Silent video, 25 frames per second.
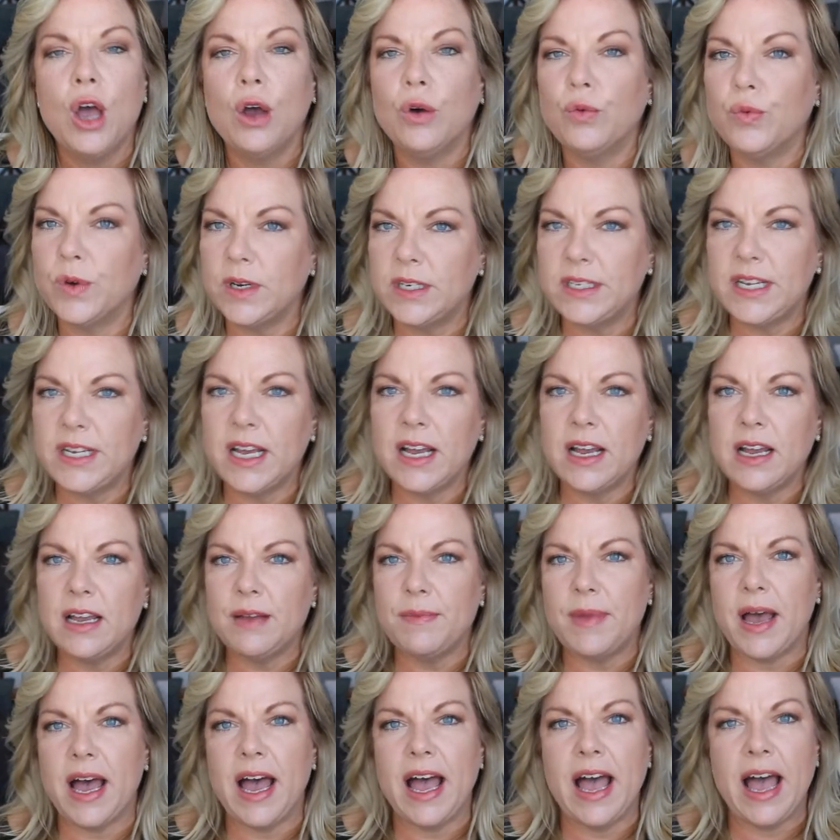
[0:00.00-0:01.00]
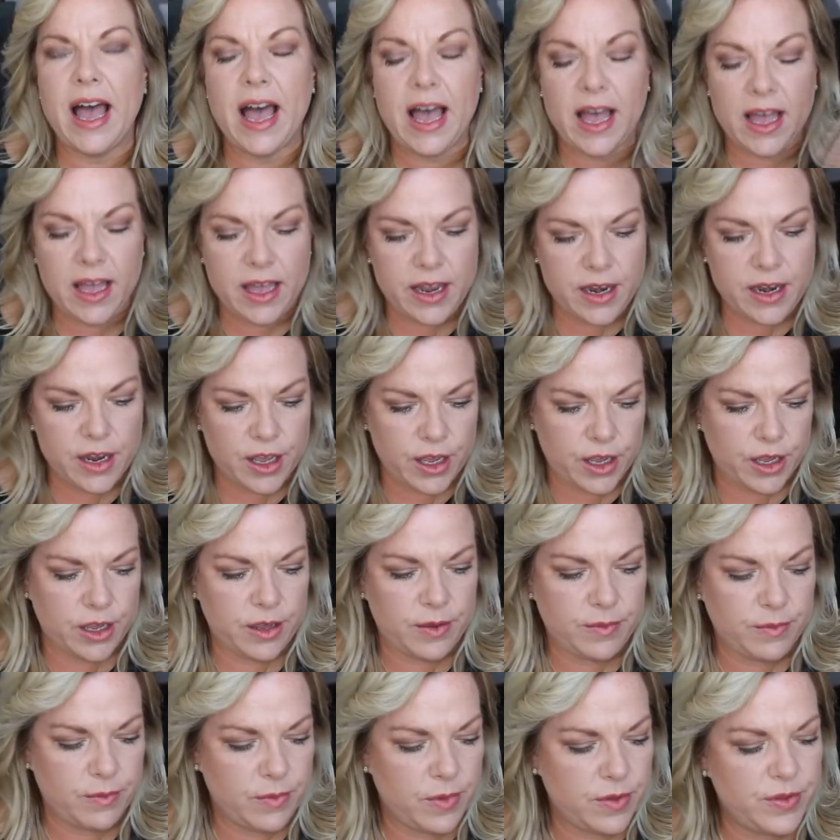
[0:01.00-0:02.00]
One time I
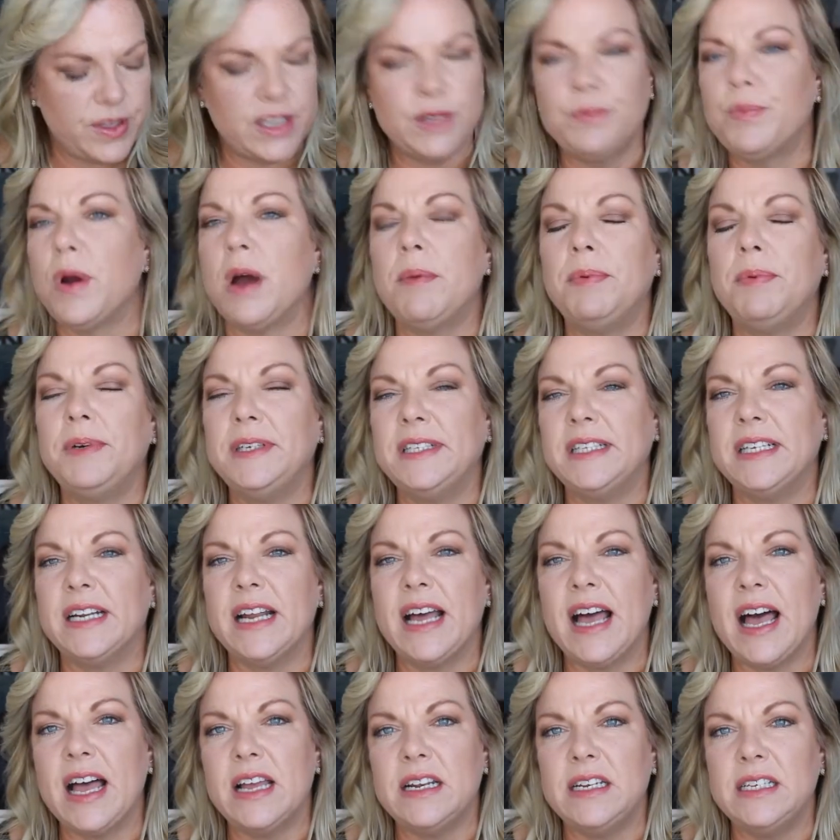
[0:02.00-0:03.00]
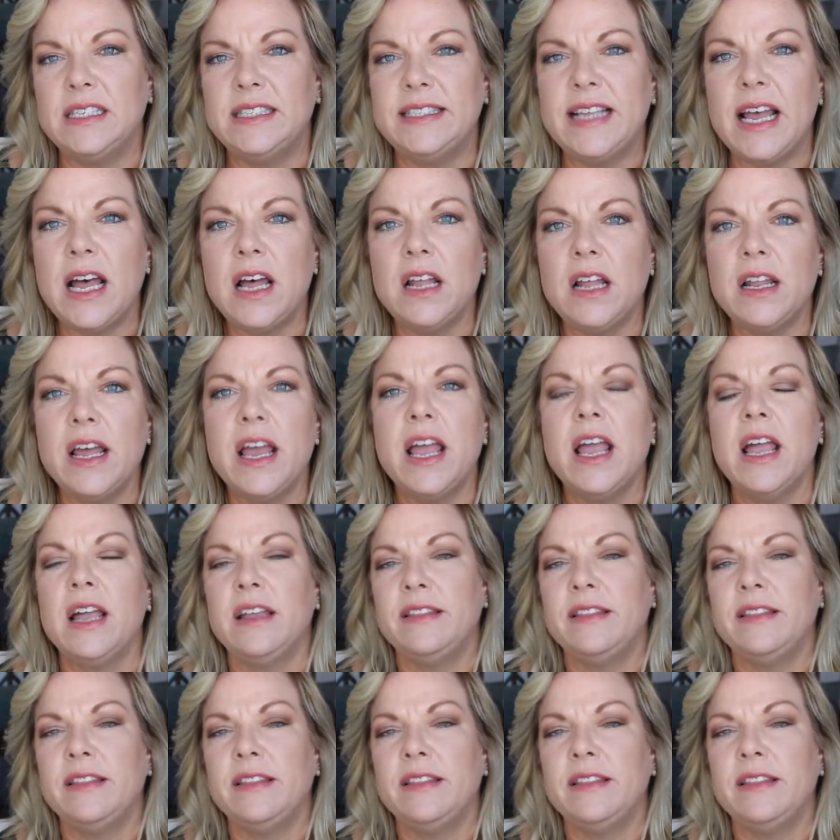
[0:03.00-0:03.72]
had this property that I had to sell.